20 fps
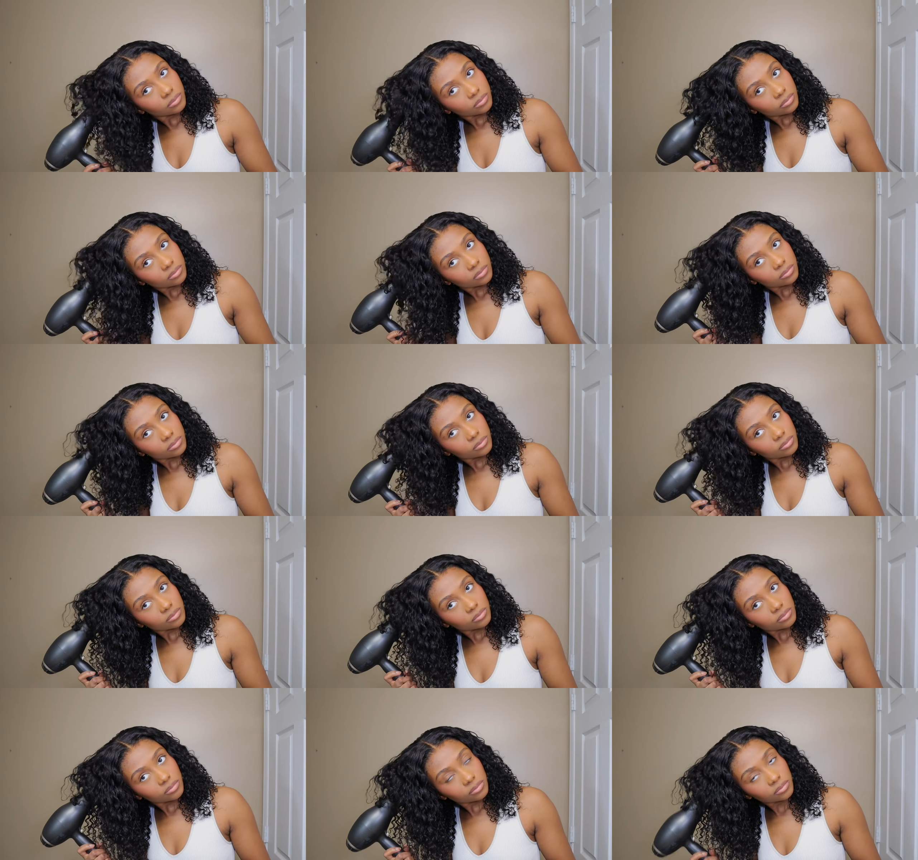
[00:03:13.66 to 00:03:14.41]

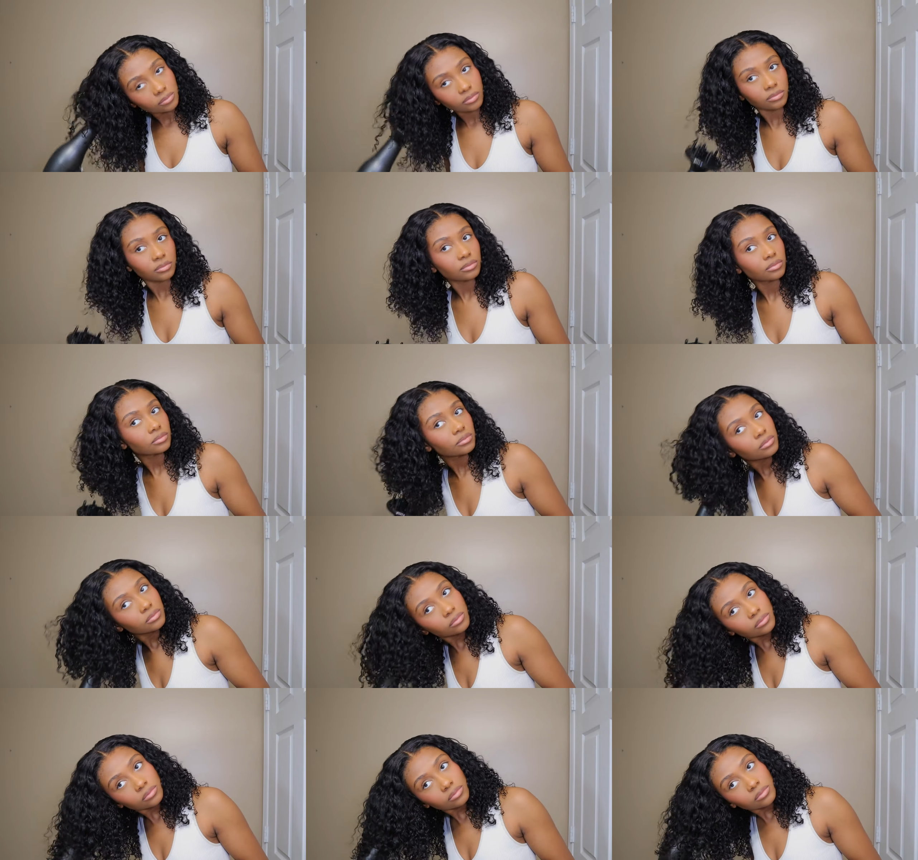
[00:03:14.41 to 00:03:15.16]

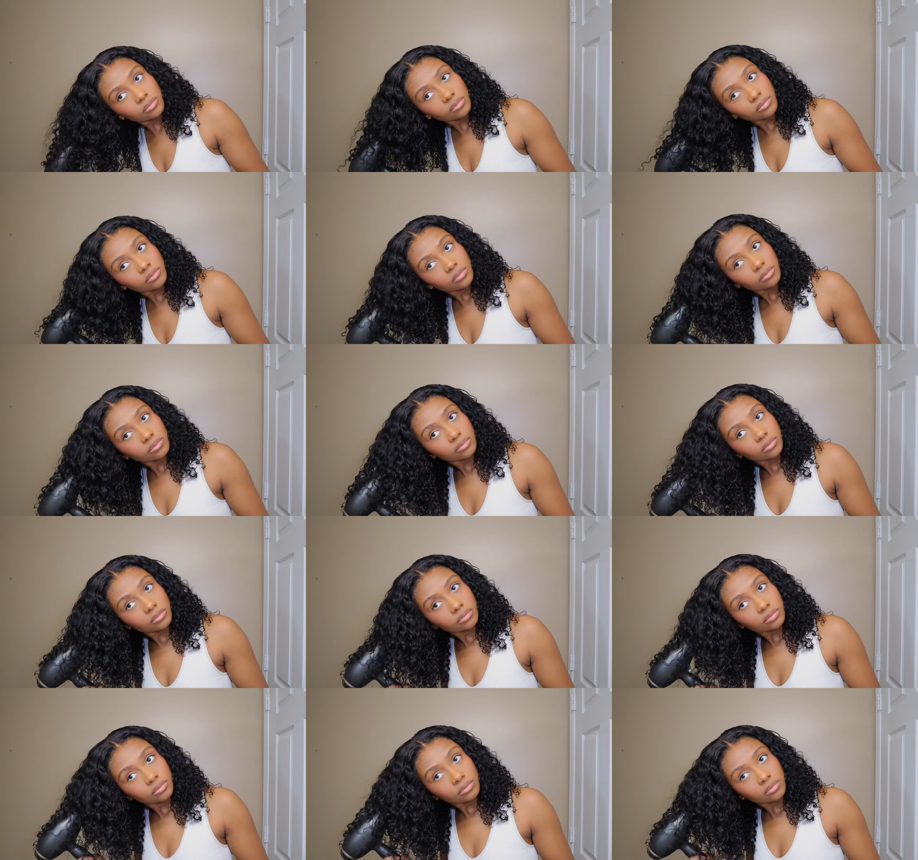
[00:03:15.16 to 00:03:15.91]

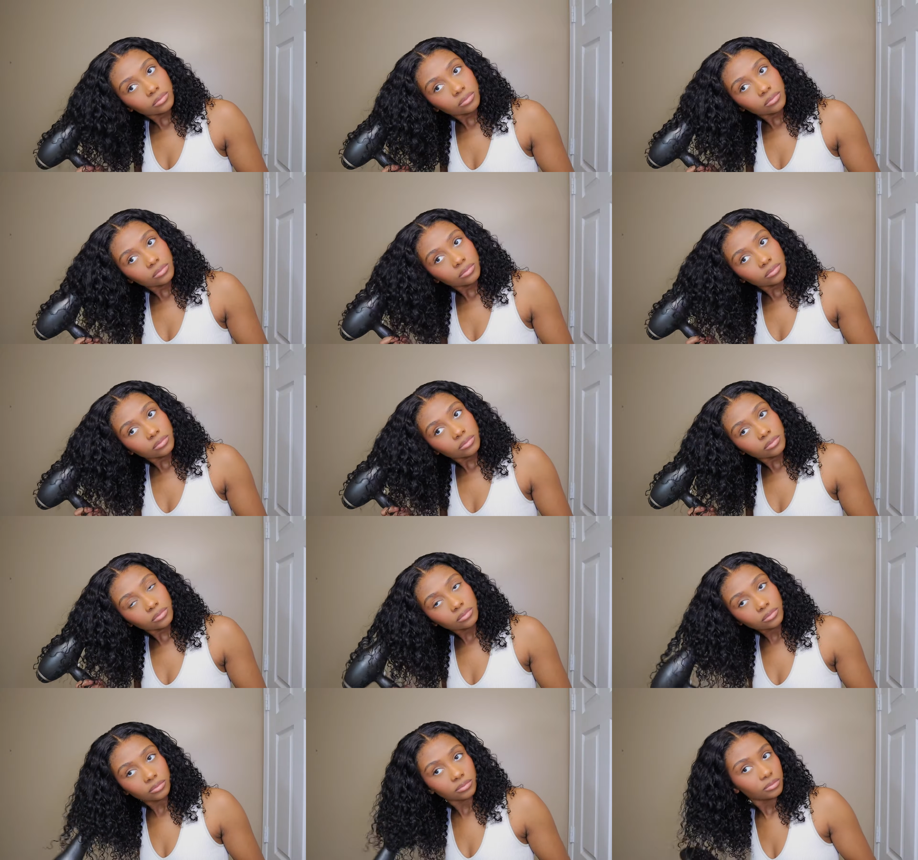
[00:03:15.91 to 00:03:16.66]

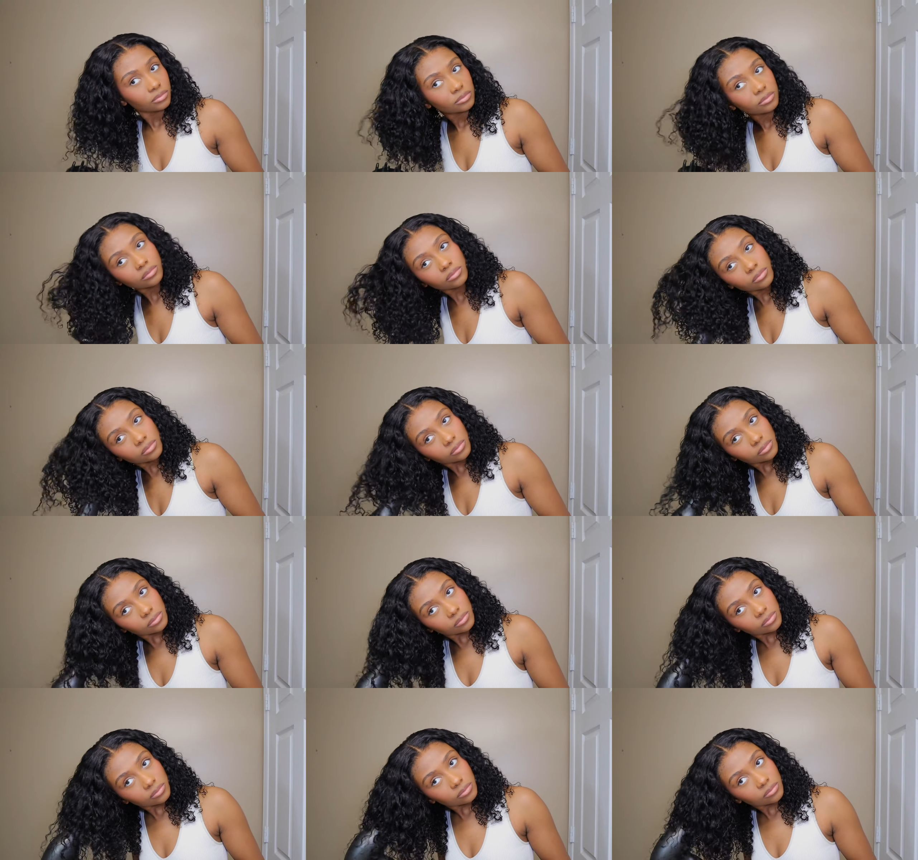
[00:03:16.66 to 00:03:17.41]

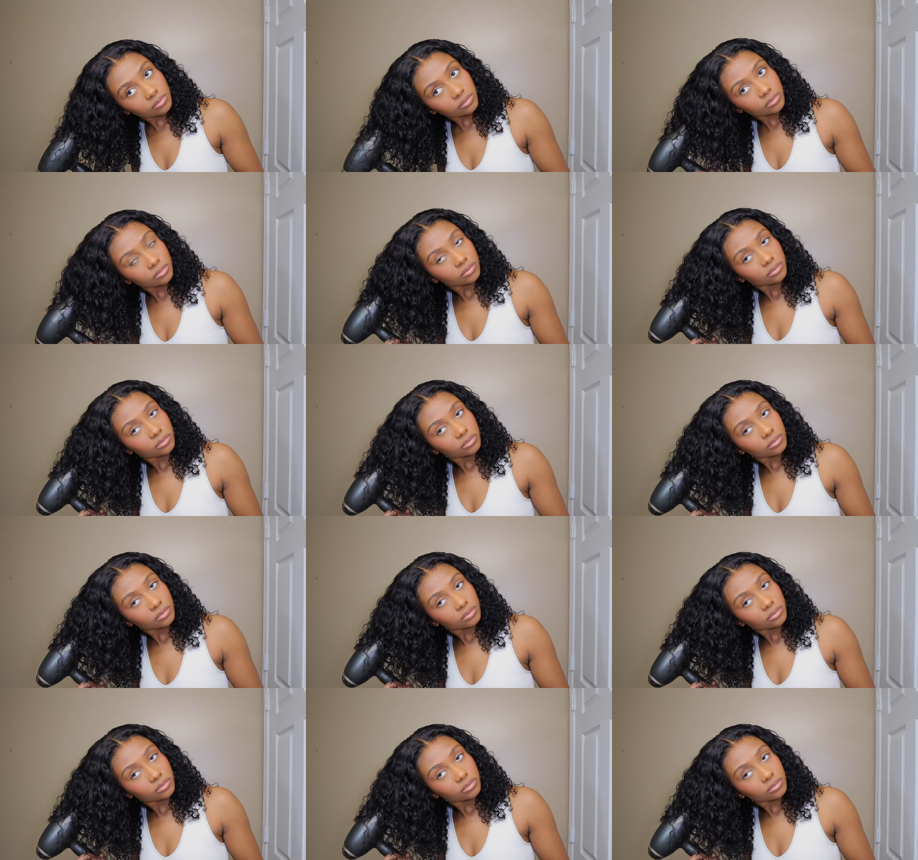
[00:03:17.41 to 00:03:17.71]
(no one is talking)